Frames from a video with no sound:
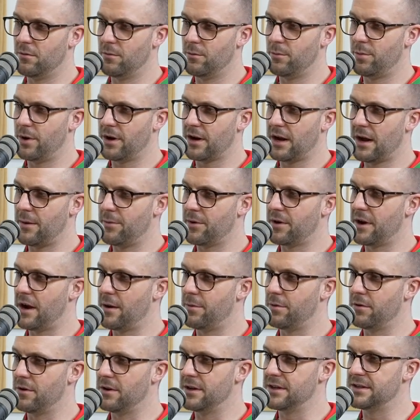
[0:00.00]
pick up a
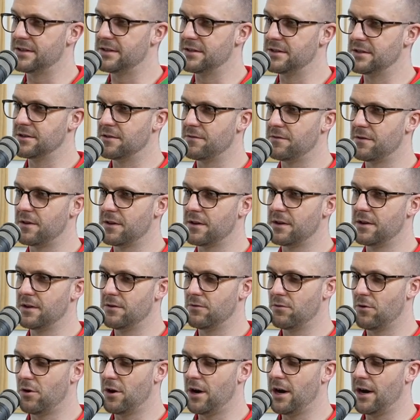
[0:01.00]
couple of lessons of thinking
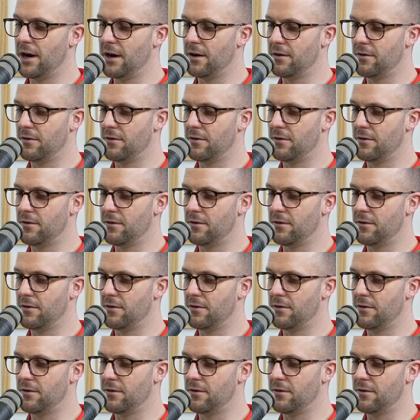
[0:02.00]
right.